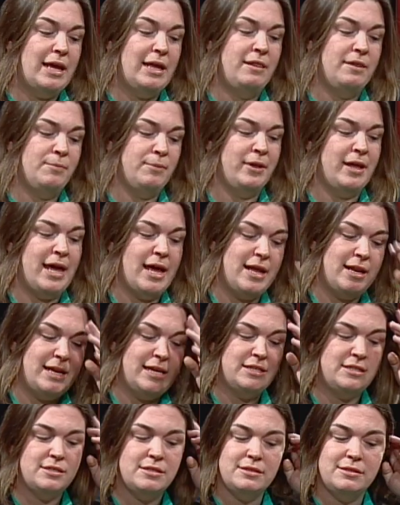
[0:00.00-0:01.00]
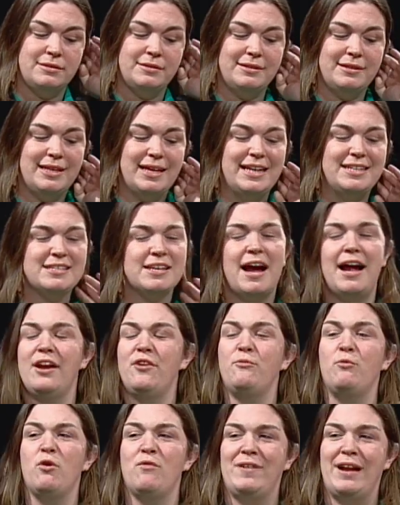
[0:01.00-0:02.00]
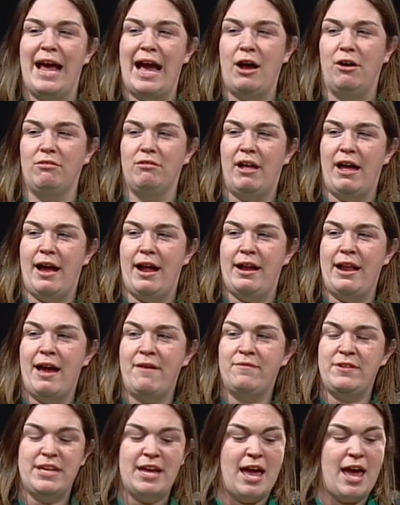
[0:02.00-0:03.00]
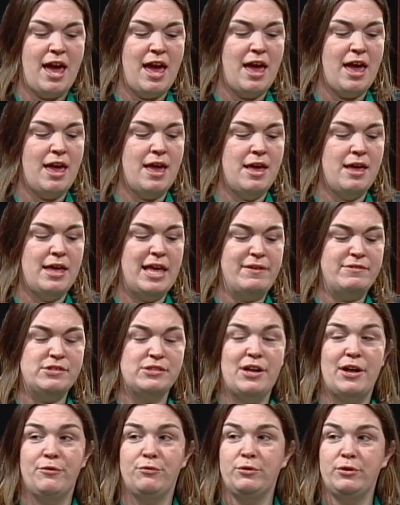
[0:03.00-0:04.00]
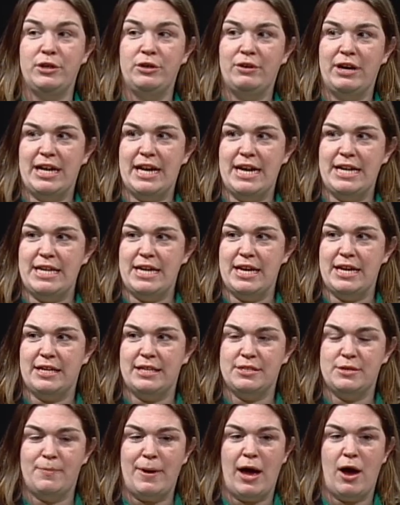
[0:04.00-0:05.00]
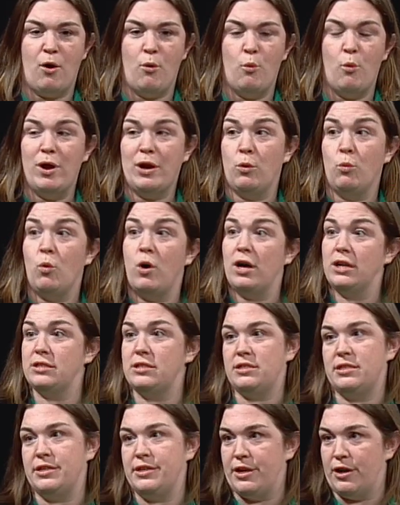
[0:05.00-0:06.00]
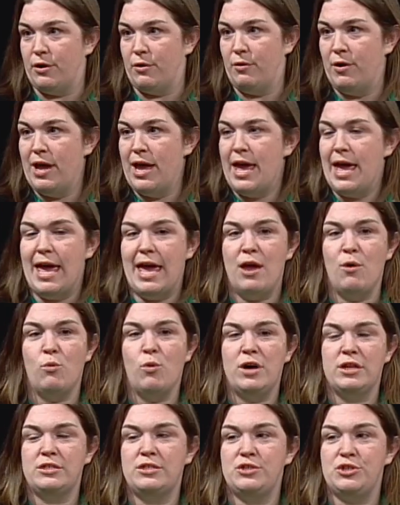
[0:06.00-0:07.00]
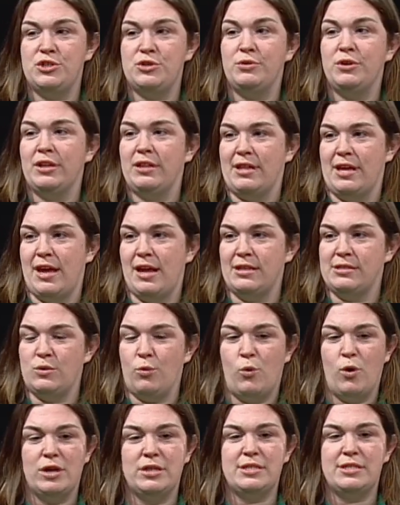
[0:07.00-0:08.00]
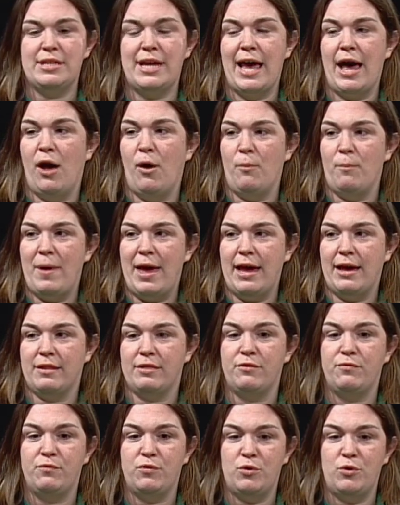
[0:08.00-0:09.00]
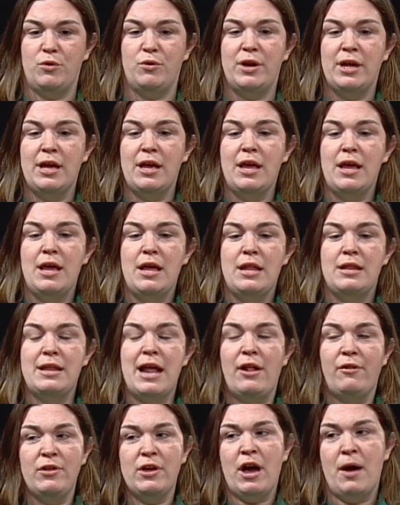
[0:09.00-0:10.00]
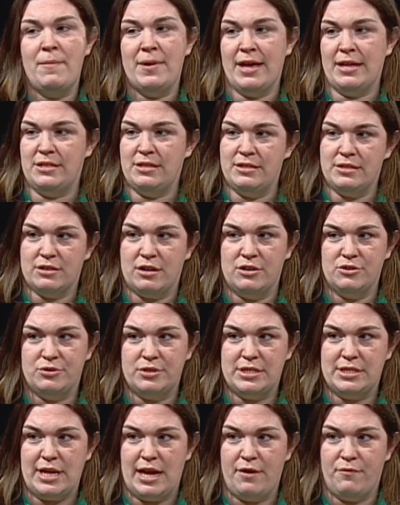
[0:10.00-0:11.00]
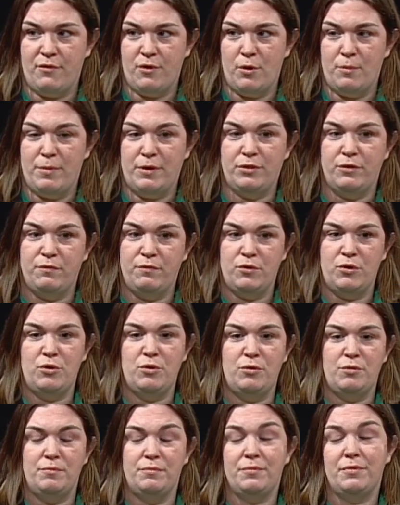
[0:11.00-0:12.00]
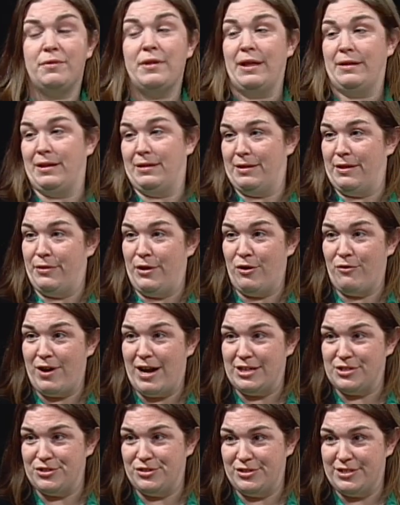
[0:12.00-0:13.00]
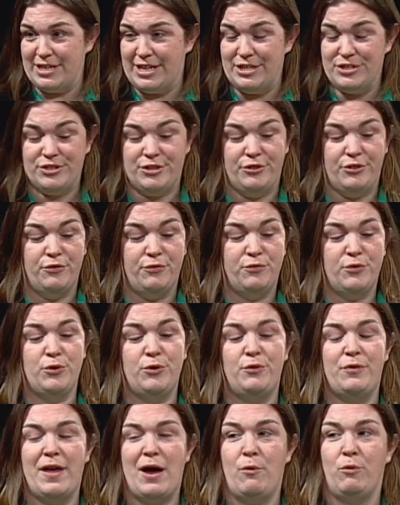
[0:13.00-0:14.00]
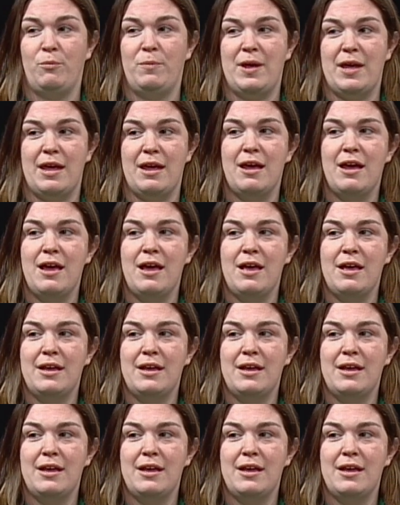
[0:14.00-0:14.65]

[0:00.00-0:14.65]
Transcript: in the plan, it's it's kind of more of an outline. FDA gives a lot of really great ideas about what it wants to do. It wants to do good things. It wants to help make the food not only coming into this country safer, but the food in their rationalization, the food that would be